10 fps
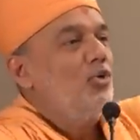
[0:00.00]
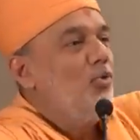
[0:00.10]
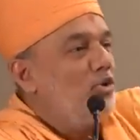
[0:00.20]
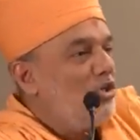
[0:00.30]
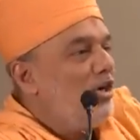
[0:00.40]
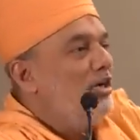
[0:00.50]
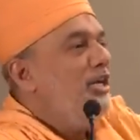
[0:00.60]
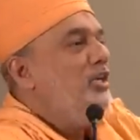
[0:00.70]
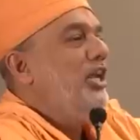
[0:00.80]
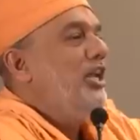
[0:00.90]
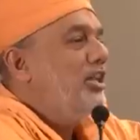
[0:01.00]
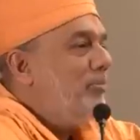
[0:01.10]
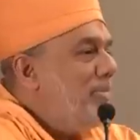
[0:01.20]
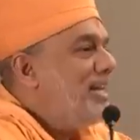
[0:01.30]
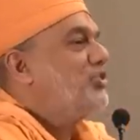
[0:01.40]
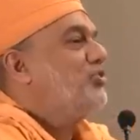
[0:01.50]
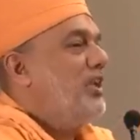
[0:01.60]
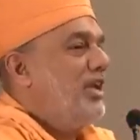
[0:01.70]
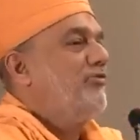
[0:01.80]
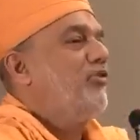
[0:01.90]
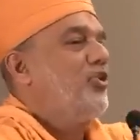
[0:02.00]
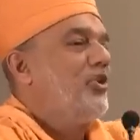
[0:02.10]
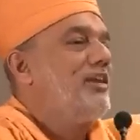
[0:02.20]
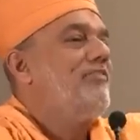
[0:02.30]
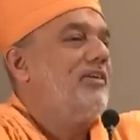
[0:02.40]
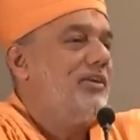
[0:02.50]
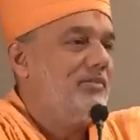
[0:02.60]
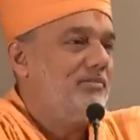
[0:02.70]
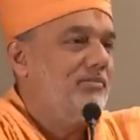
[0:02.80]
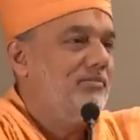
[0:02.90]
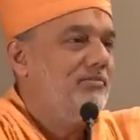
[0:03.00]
to turn it in the best way for your advantage.